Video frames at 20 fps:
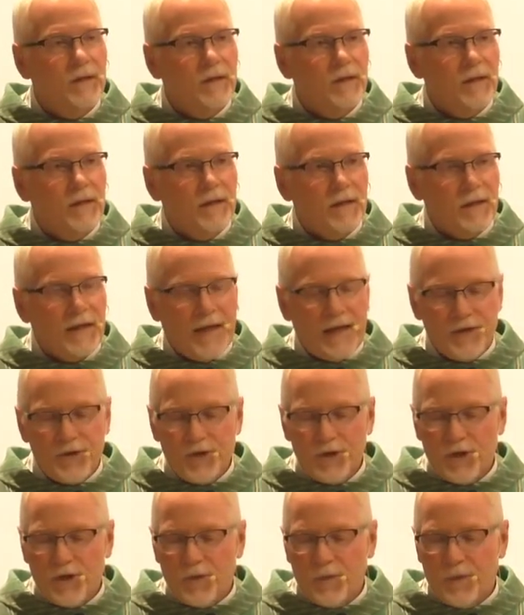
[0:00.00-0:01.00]
Last
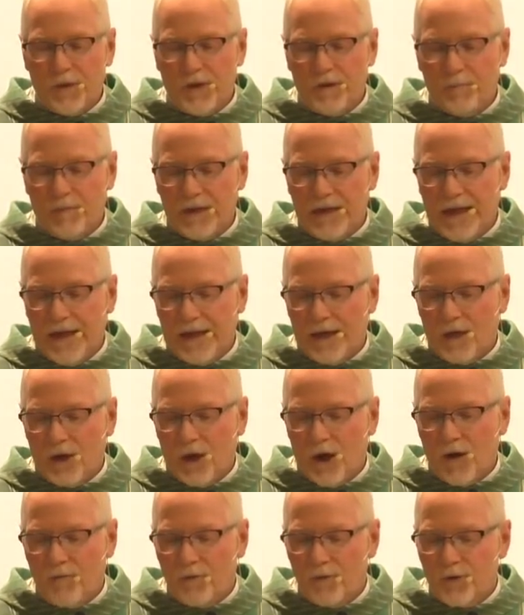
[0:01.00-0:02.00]
year we began an
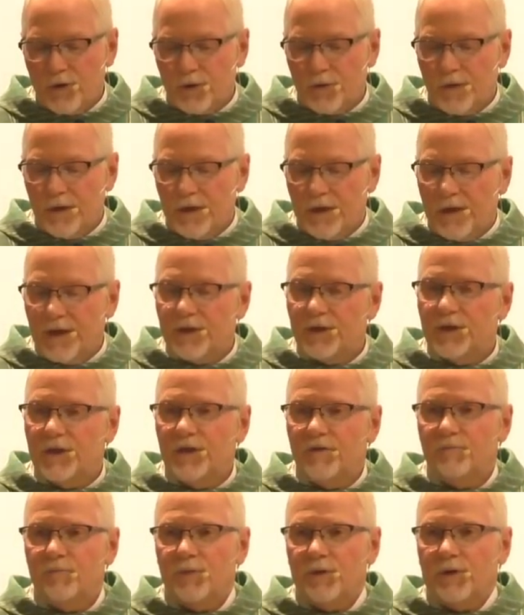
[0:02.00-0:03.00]
offertory
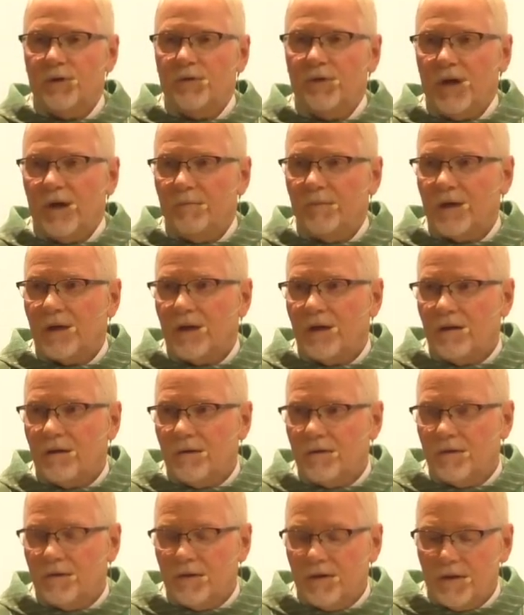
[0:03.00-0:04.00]
initiative program
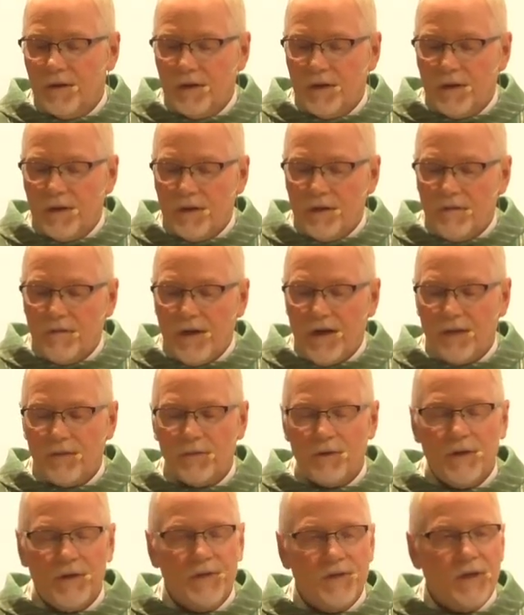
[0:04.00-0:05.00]
called
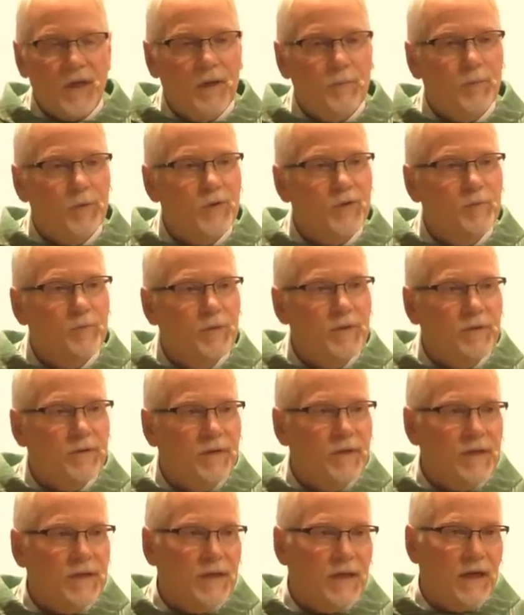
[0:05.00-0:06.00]
Faithful Disciples
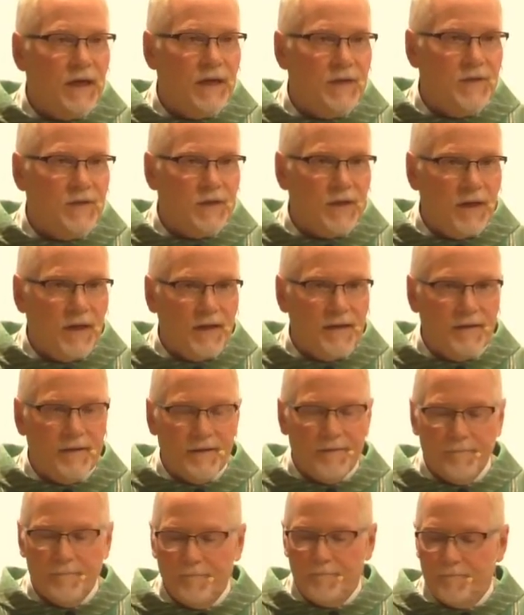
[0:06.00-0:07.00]
Building God's
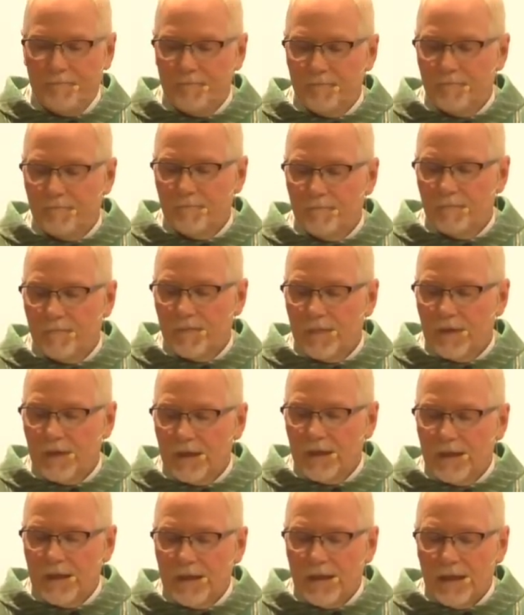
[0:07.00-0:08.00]
Kingdom.
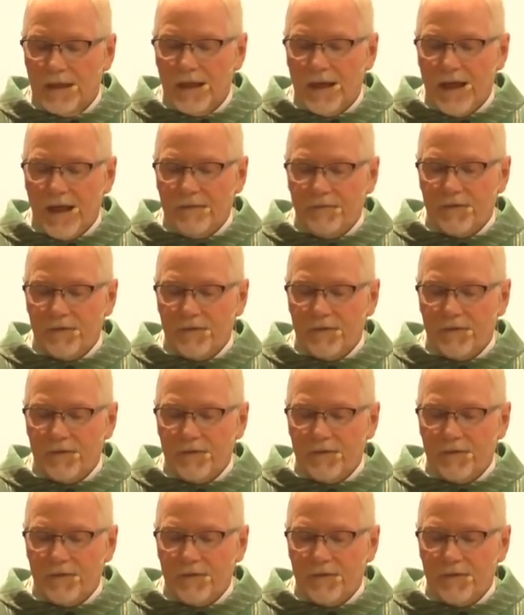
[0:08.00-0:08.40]
Now I have to